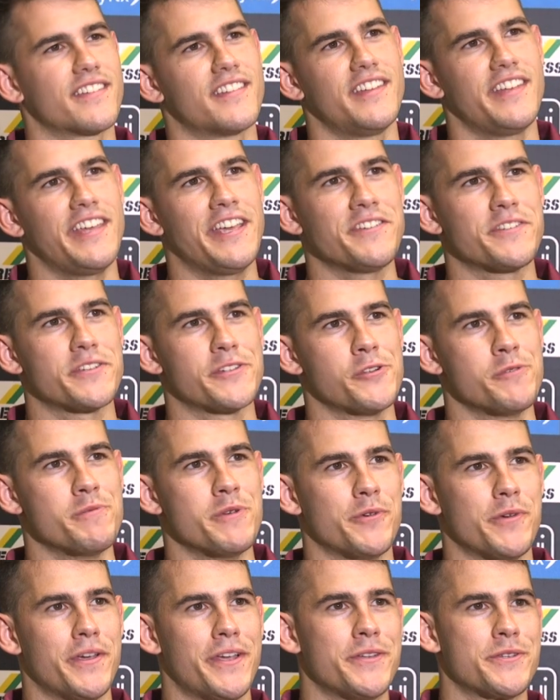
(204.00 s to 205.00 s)
Yes, it's a little
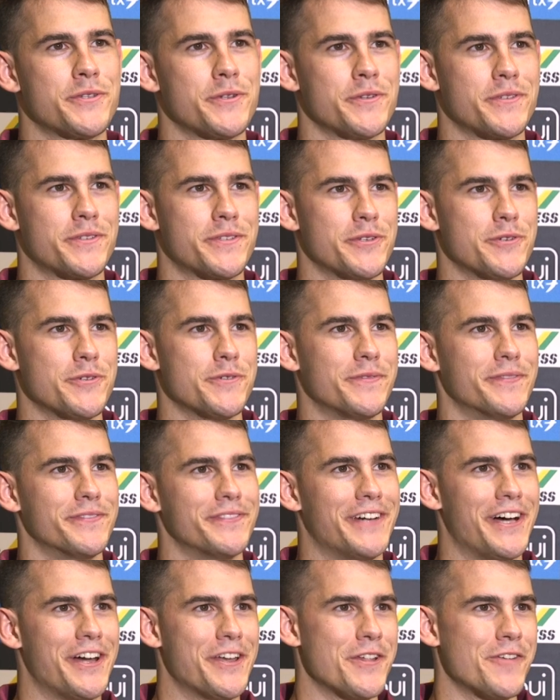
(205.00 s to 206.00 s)
bit weird. Sort of still
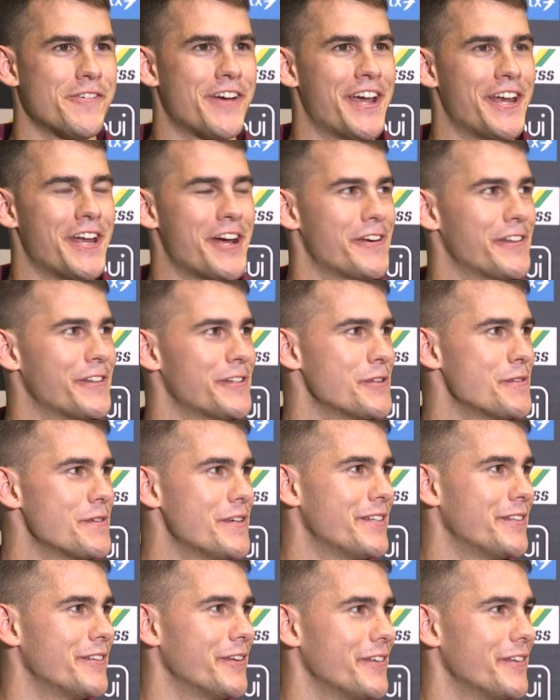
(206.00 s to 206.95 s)
under the radar a little bit,